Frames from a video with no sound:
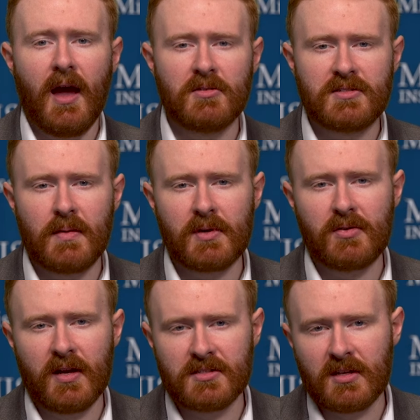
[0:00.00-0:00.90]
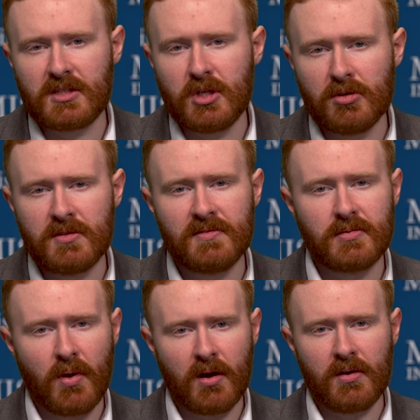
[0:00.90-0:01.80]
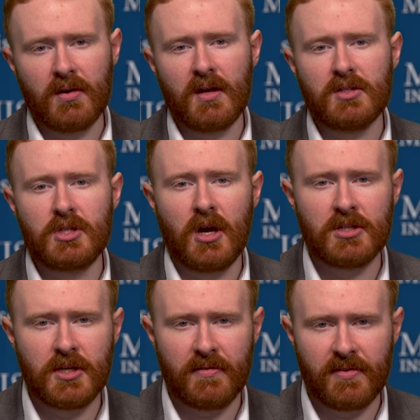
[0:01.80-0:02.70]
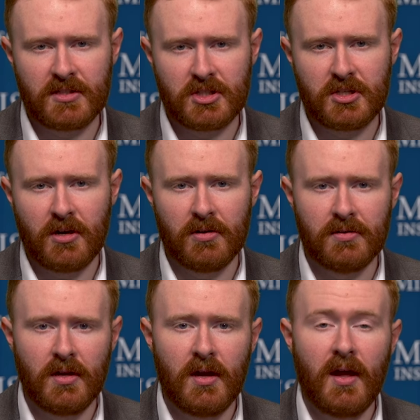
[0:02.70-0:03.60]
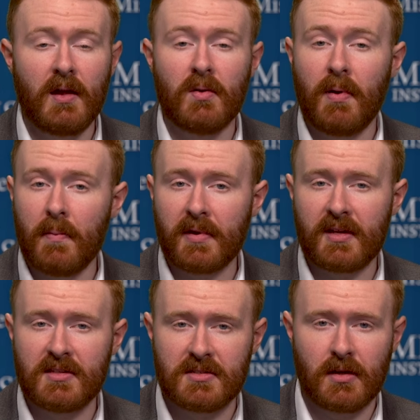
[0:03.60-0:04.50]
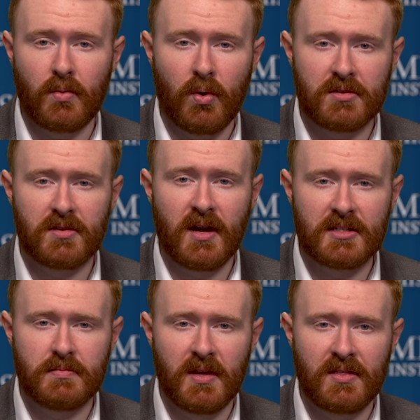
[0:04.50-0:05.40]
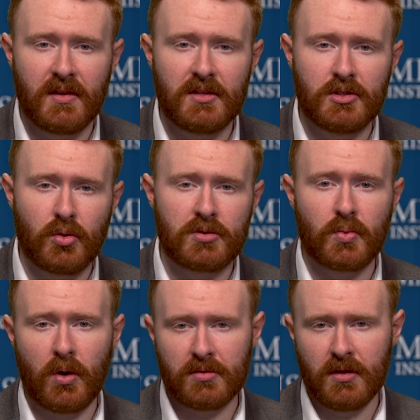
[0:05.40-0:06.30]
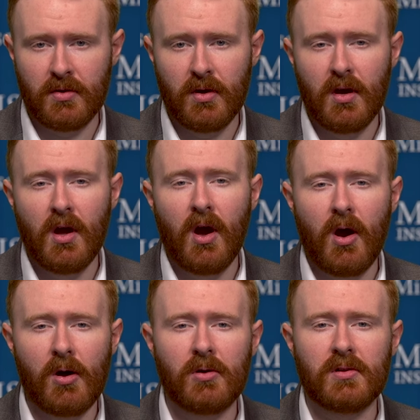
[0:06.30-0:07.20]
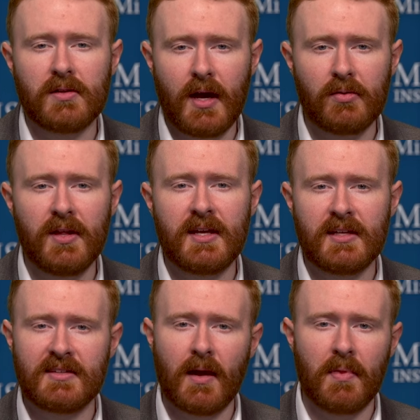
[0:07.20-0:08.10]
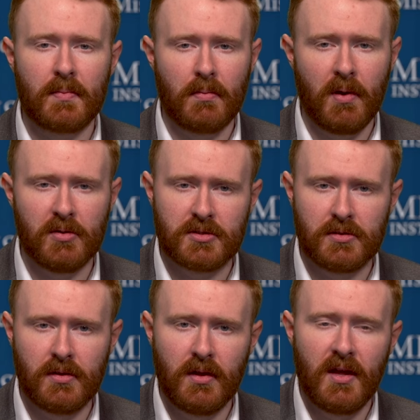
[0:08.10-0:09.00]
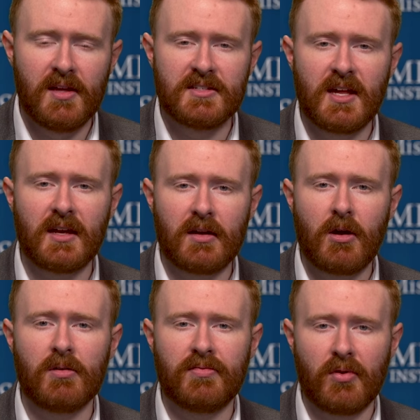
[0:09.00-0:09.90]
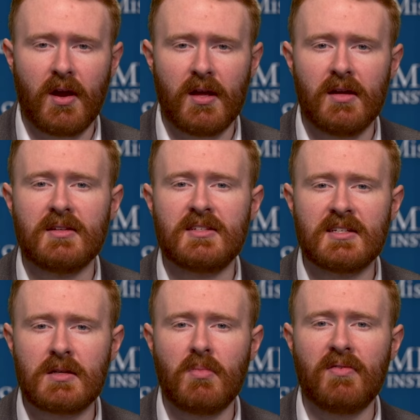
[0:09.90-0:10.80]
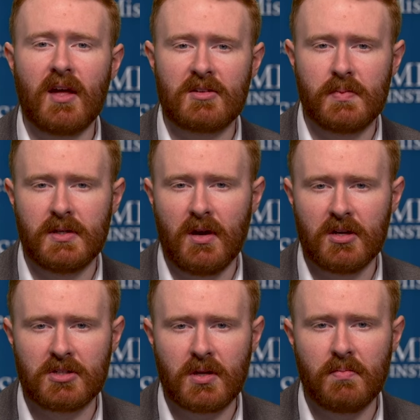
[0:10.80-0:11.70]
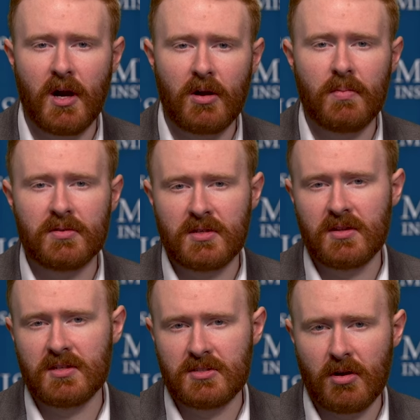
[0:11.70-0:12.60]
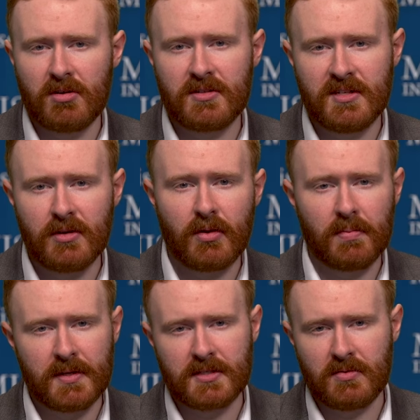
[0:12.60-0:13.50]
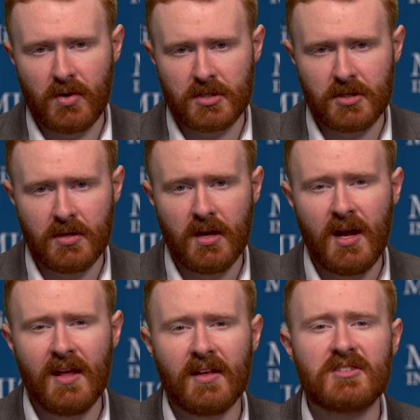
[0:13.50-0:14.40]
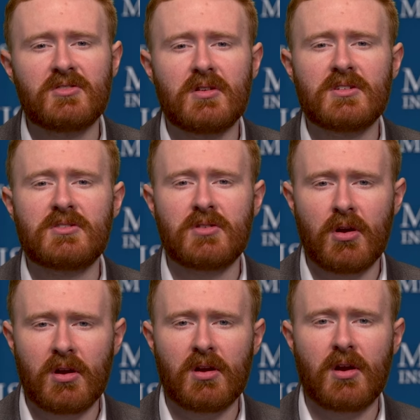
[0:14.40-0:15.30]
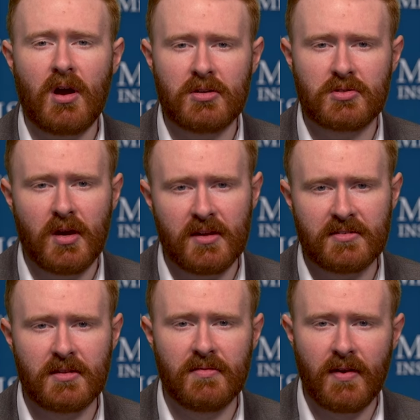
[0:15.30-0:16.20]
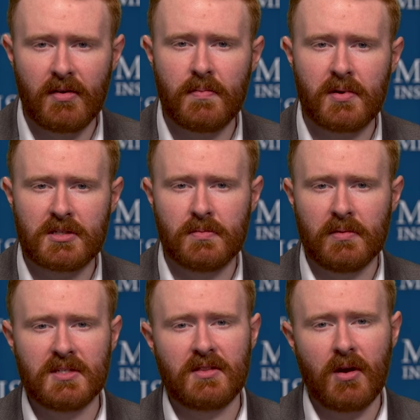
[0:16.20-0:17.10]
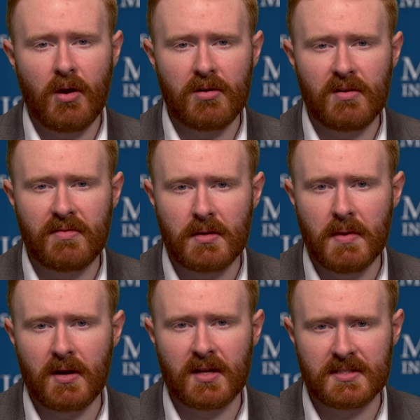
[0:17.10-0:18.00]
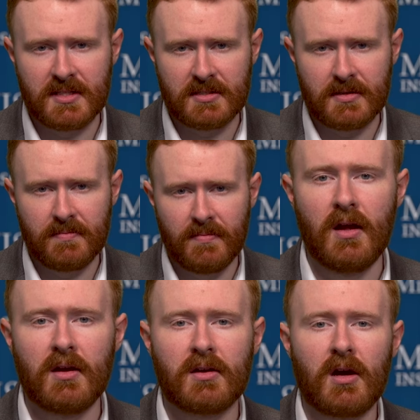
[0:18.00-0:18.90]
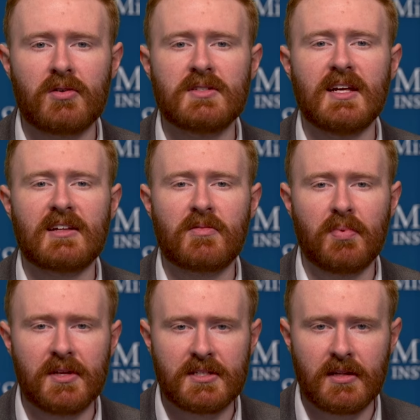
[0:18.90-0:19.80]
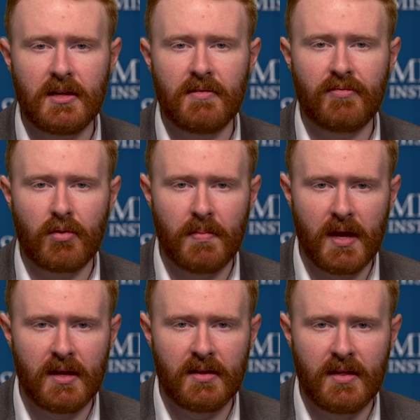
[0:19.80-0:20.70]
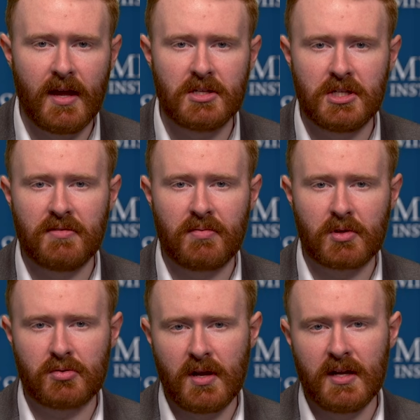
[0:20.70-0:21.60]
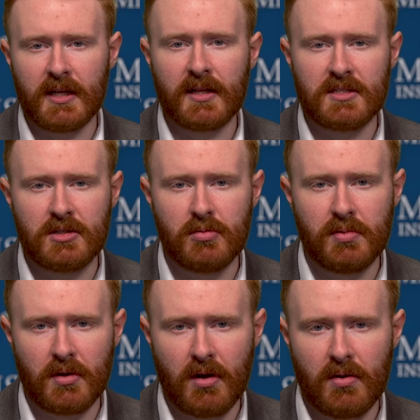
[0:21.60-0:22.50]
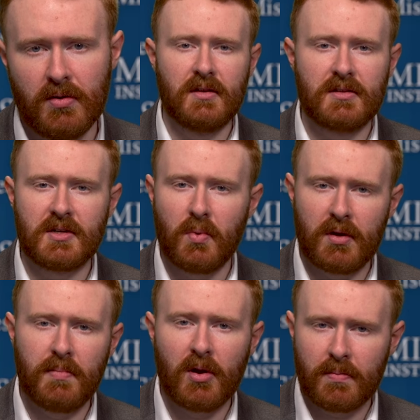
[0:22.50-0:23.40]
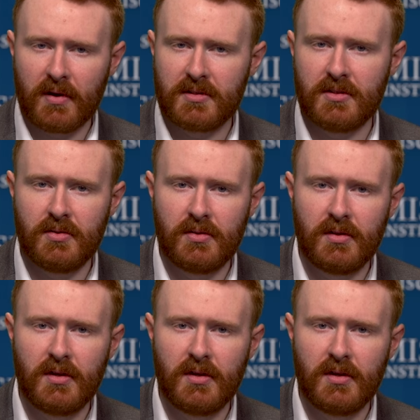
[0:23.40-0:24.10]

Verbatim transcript: House Democrats like Joseph Swager and John J. Fitzgerald, and Republicans like Walter I. Smith and George Waldo, all loudly condemned the proposal, saying it called for a system of espionage comparable to the Tsar's secret police in Russia that stood in stark contrast to the very principles at the heart of the American system. Congress explicitly forbade the AG from creating this new bureau. So, what did Bonaparte do?